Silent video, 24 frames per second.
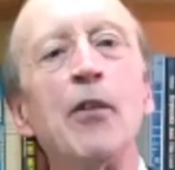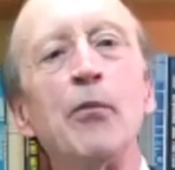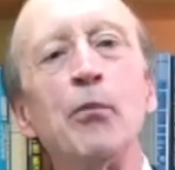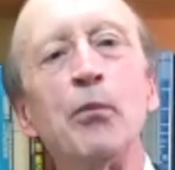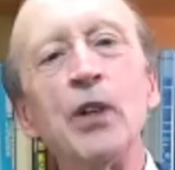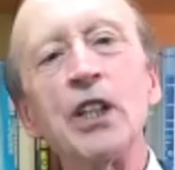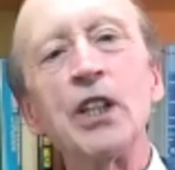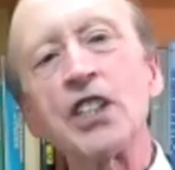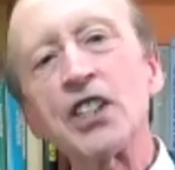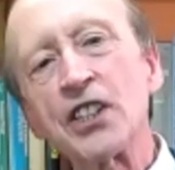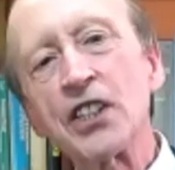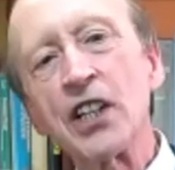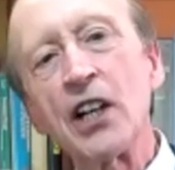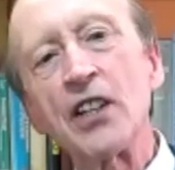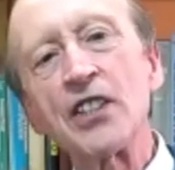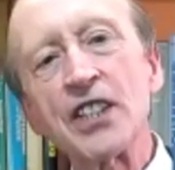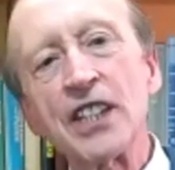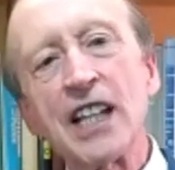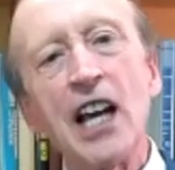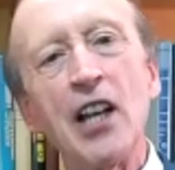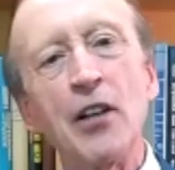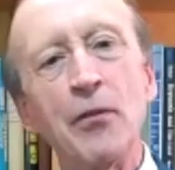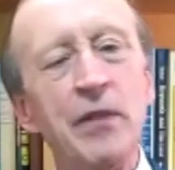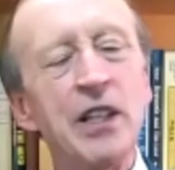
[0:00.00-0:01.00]
which does
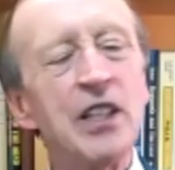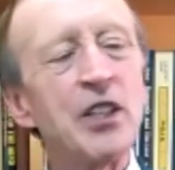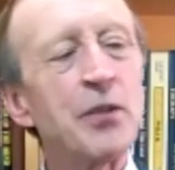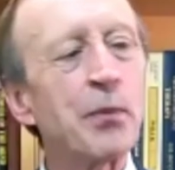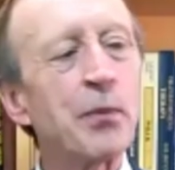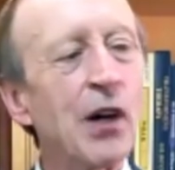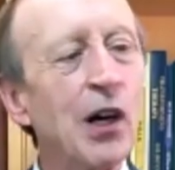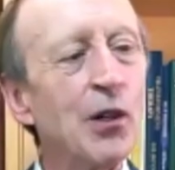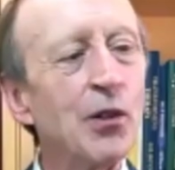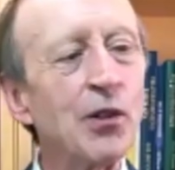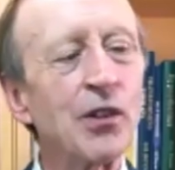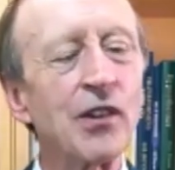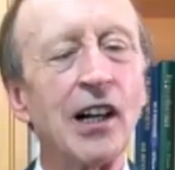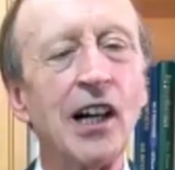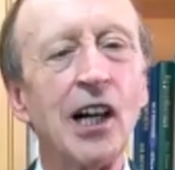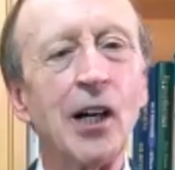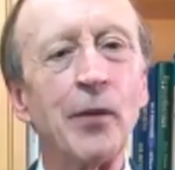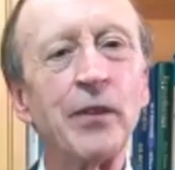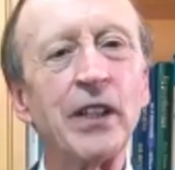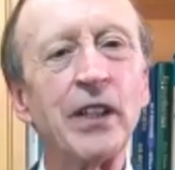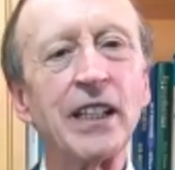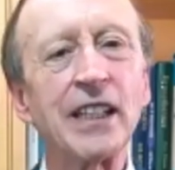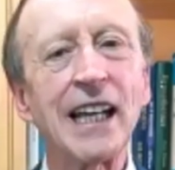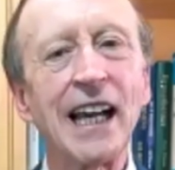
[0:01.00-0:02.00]
get
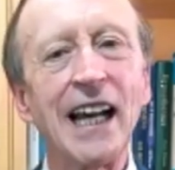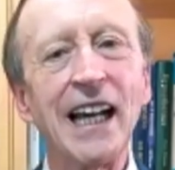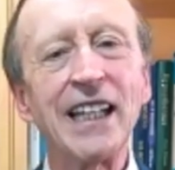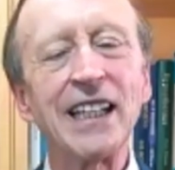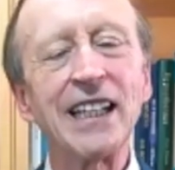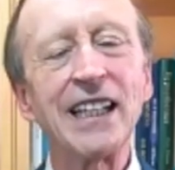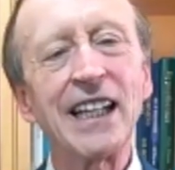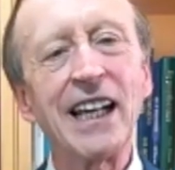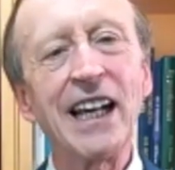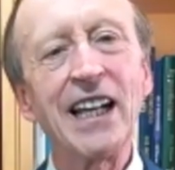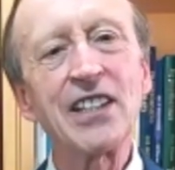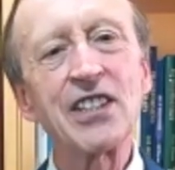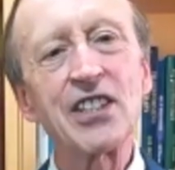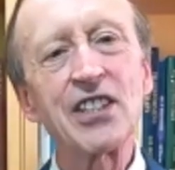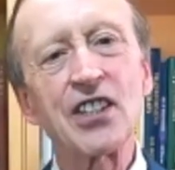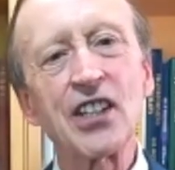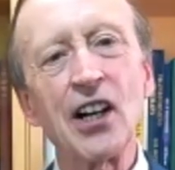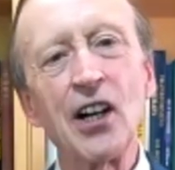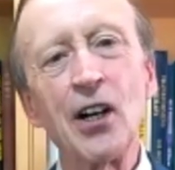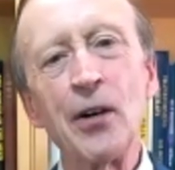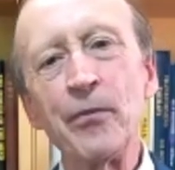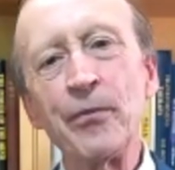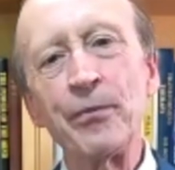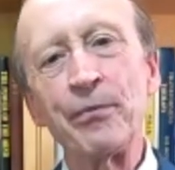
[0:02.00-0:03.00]
misprogrammed. It can get
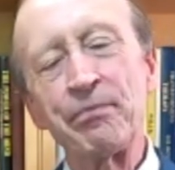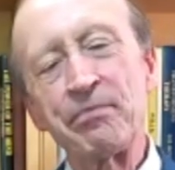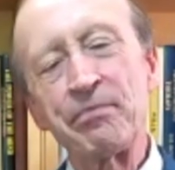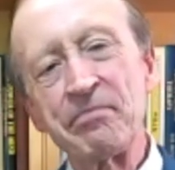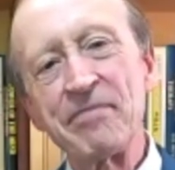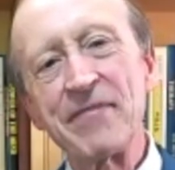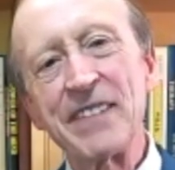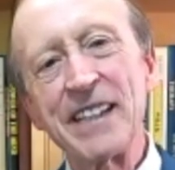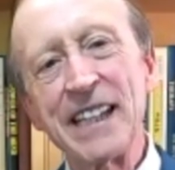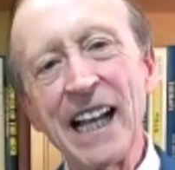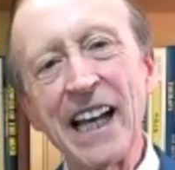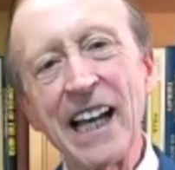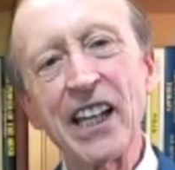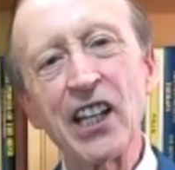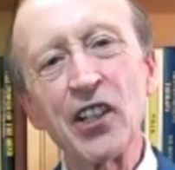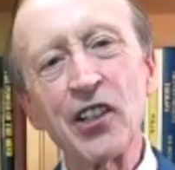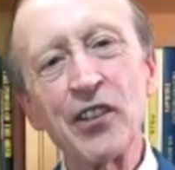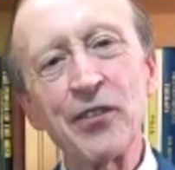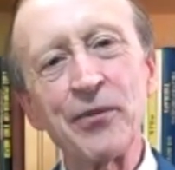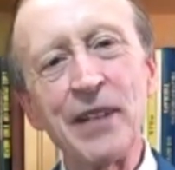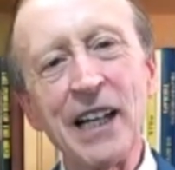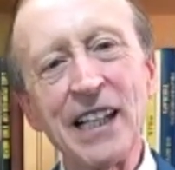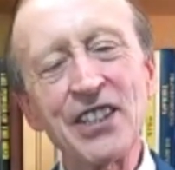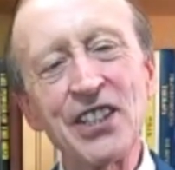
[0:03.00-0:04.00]
some
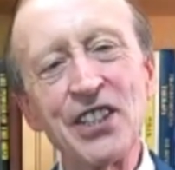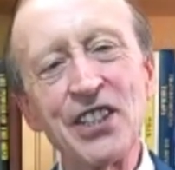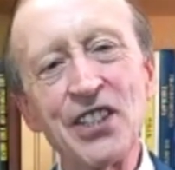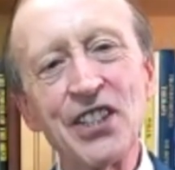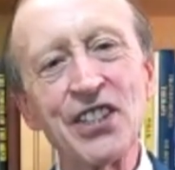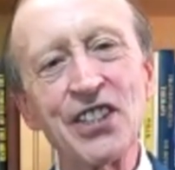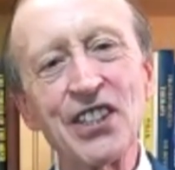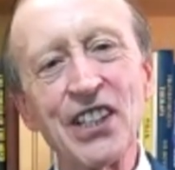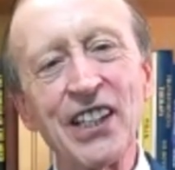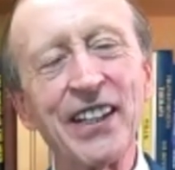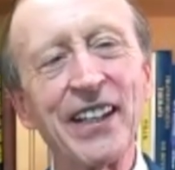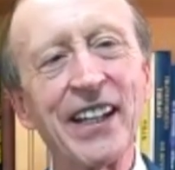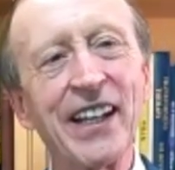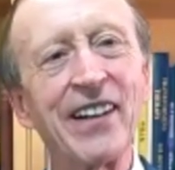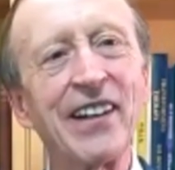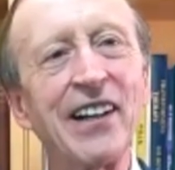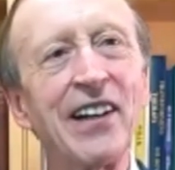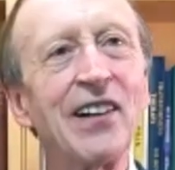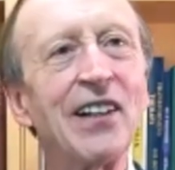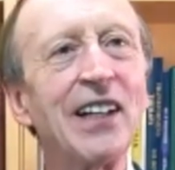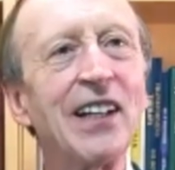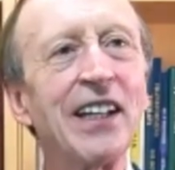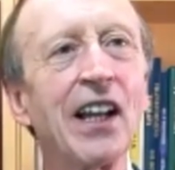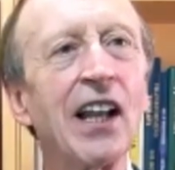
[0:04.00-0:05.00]
negative messages in there
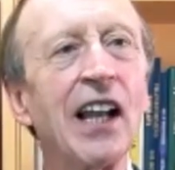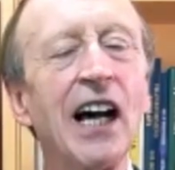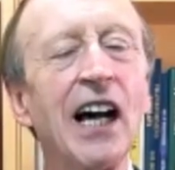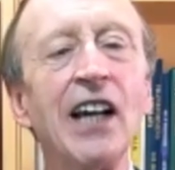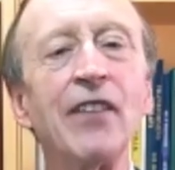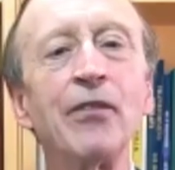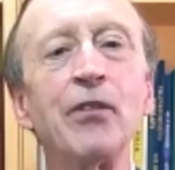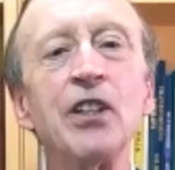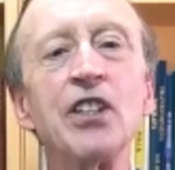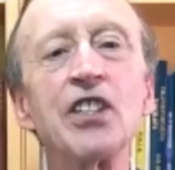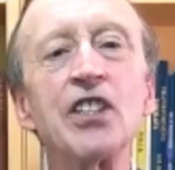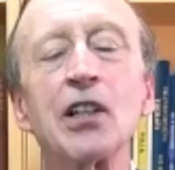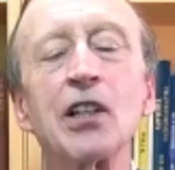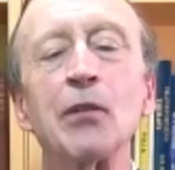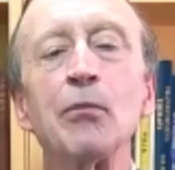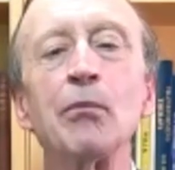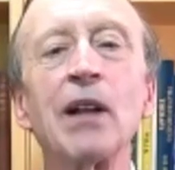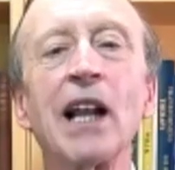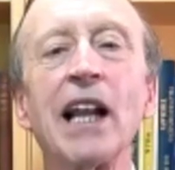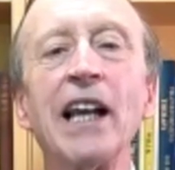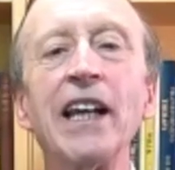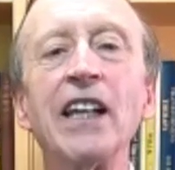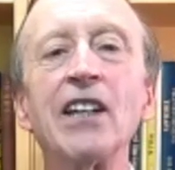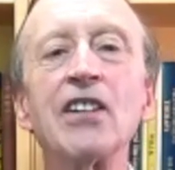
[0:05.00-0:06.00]
early in life, which can
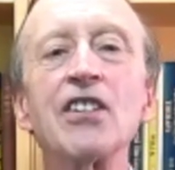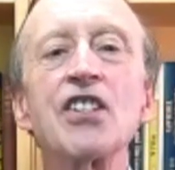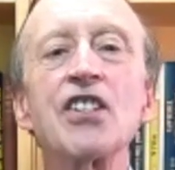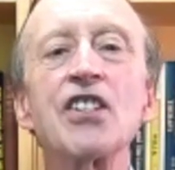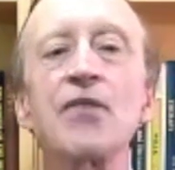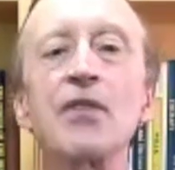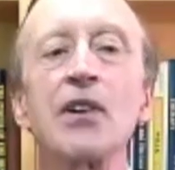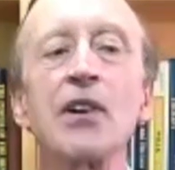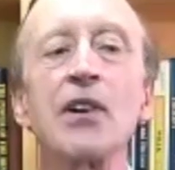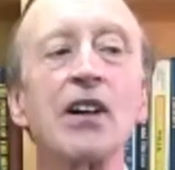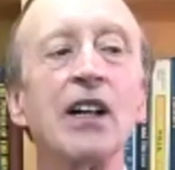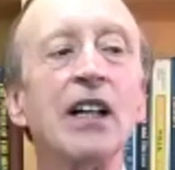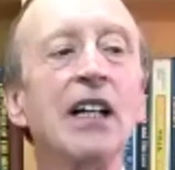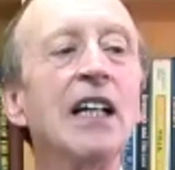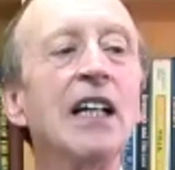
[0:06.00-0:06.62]
plague us for